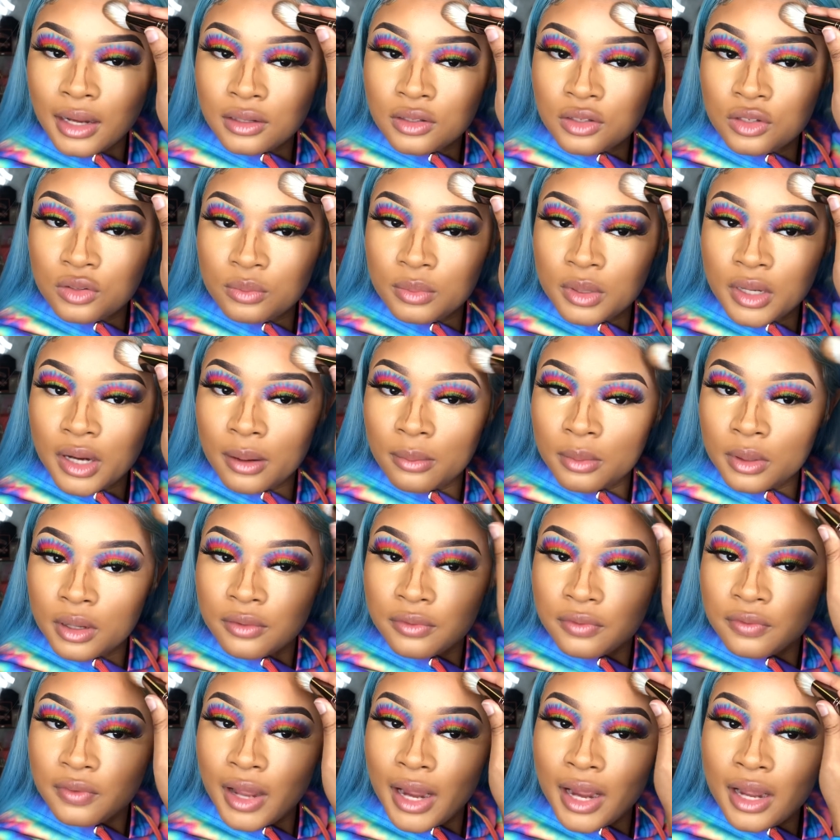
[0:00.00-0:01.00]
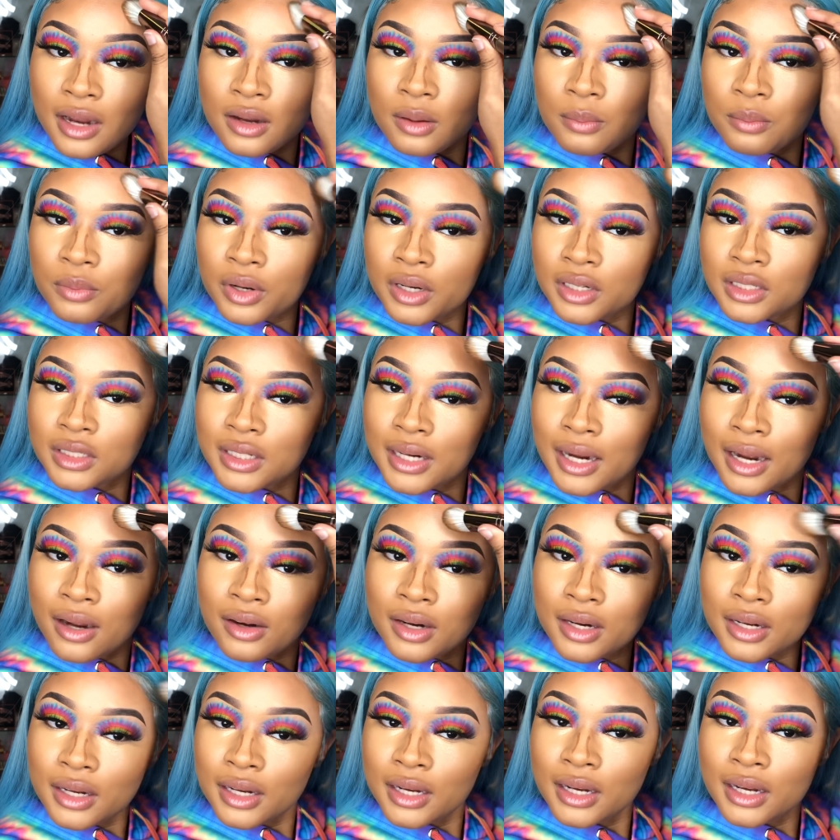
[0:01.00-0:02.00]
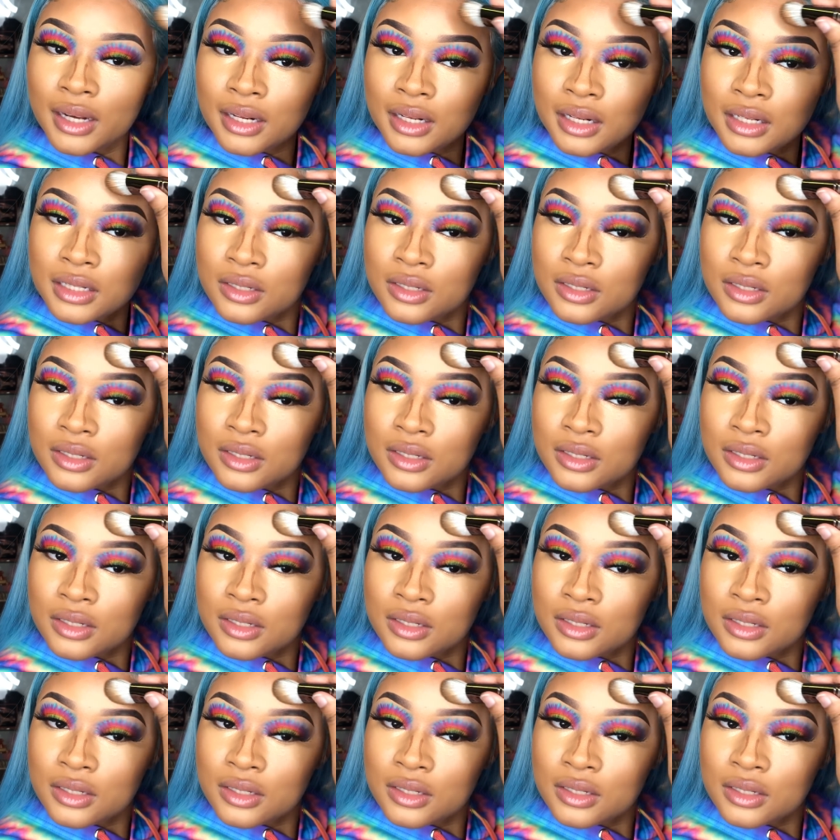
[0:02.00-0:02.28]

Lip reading: to be able to flatten the brush down and get in these